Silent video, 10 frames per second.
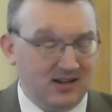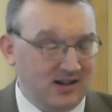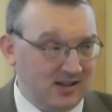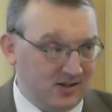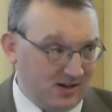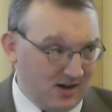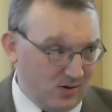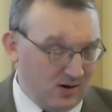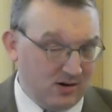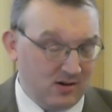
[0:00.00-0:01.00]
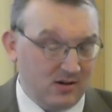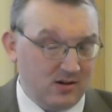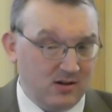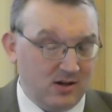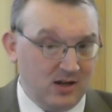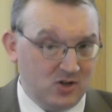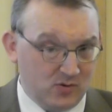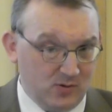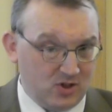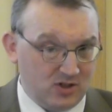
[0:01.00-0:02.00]
And a tower in
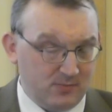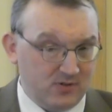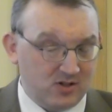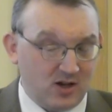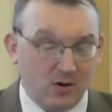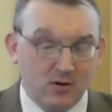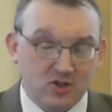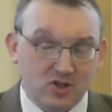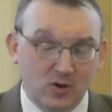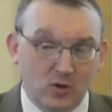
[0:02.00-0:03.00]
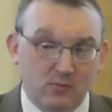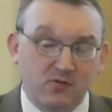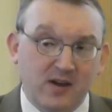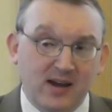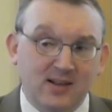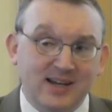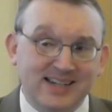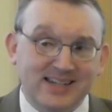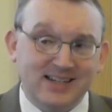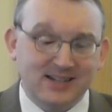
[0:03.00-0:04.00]
Jerusalem, the Tower of Siloam, fell
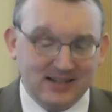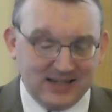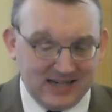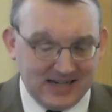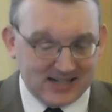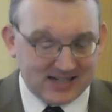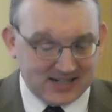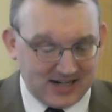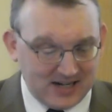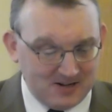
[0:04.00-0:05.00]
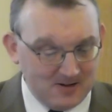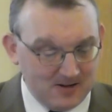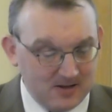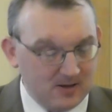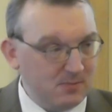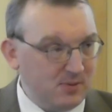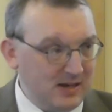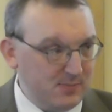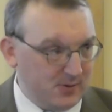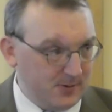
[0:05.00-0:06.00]
and killed 18
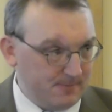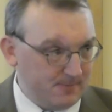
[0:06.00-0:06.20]
people.